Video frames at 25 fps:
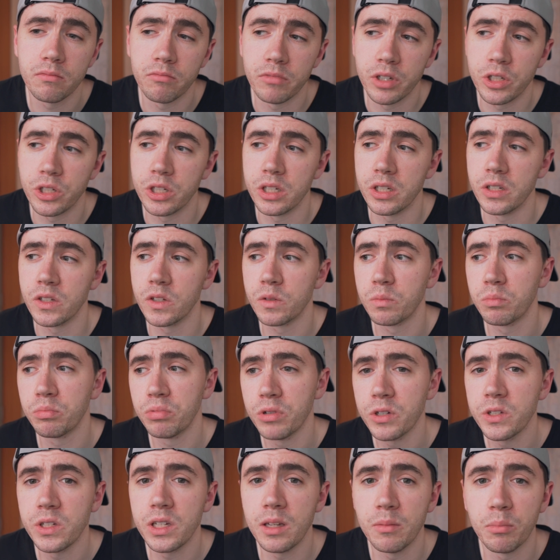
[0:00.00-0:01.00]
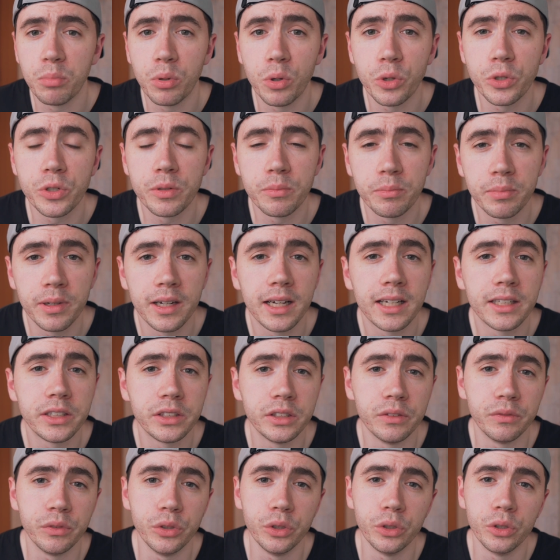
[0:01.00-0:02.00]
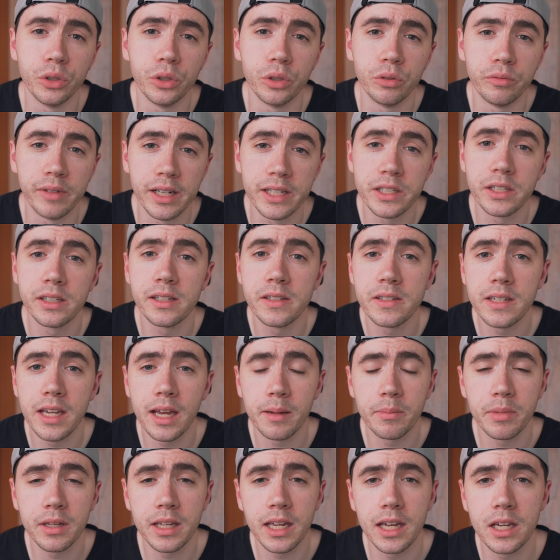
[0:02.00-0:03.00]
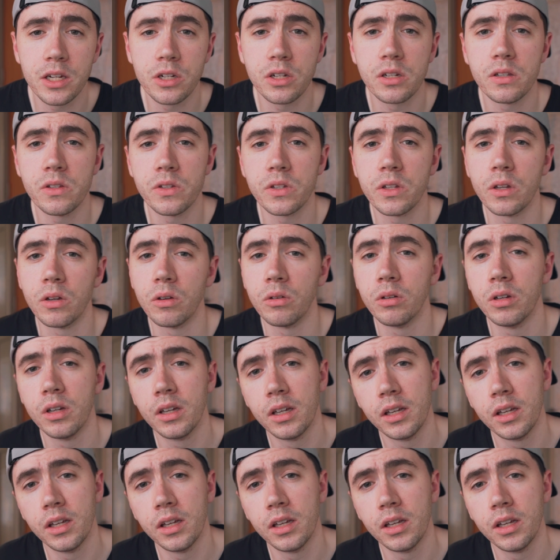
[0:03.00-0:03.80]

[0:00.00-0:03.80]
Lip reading: which is a pretty important part of your residency application, so